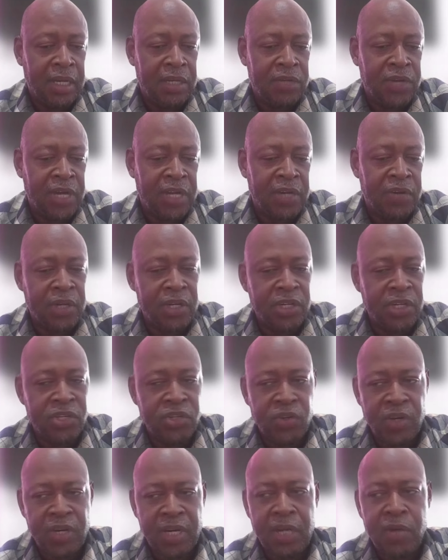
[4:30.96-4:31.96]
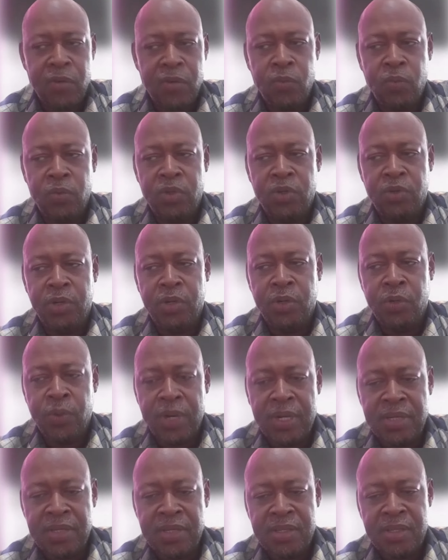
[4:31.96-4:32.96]
try to ensure that the
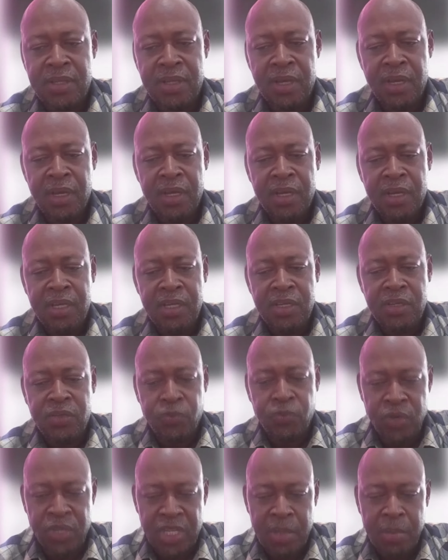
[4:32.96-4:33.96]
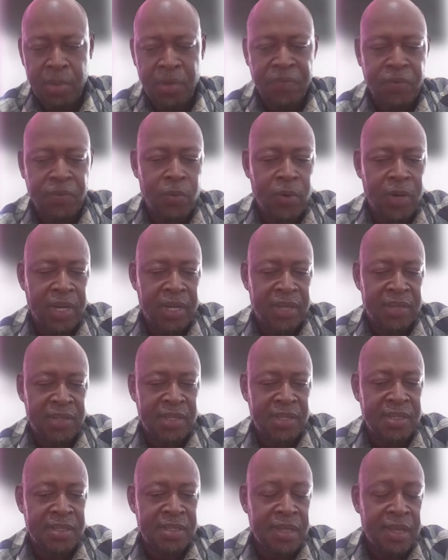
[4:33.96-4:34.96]
request is reasonable for what
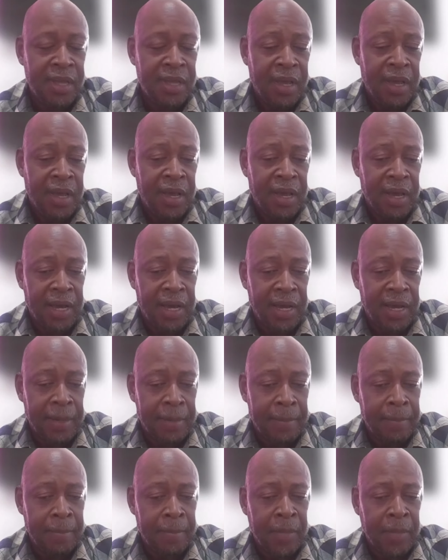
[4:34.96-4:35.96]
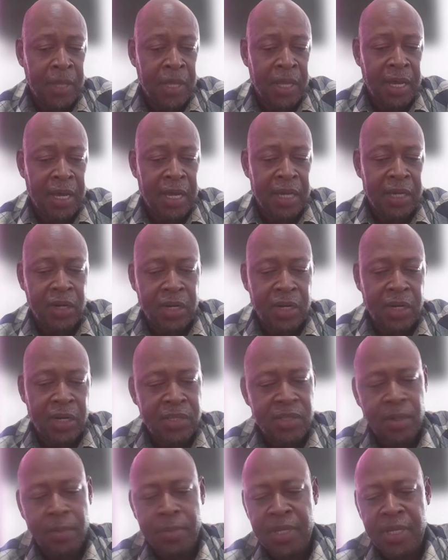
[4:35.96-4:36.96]
exists and
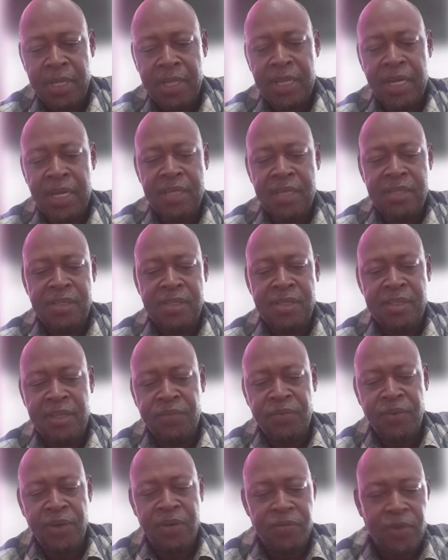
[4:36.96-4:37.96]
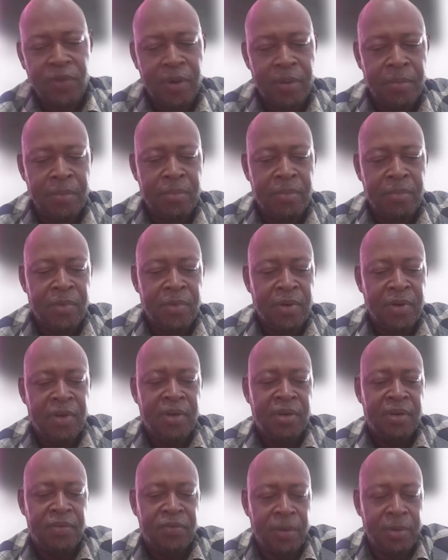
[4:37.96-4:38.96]
not something that is different from
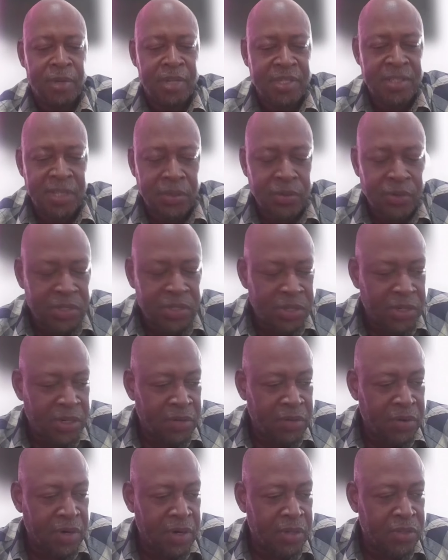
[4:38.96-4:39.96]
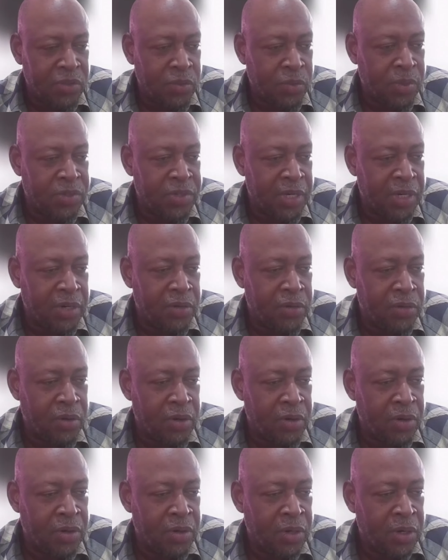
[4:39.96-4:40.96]
the situation on the ground. So we try to
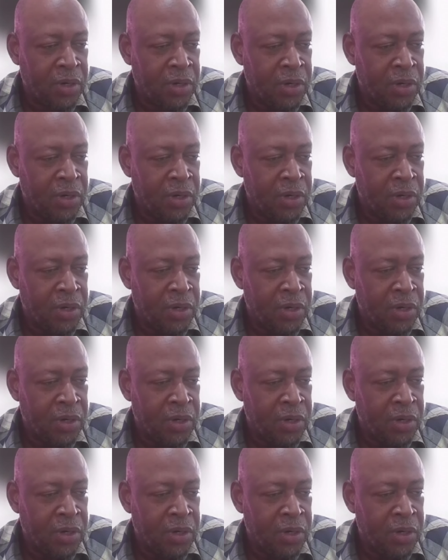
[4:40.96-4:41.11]
ground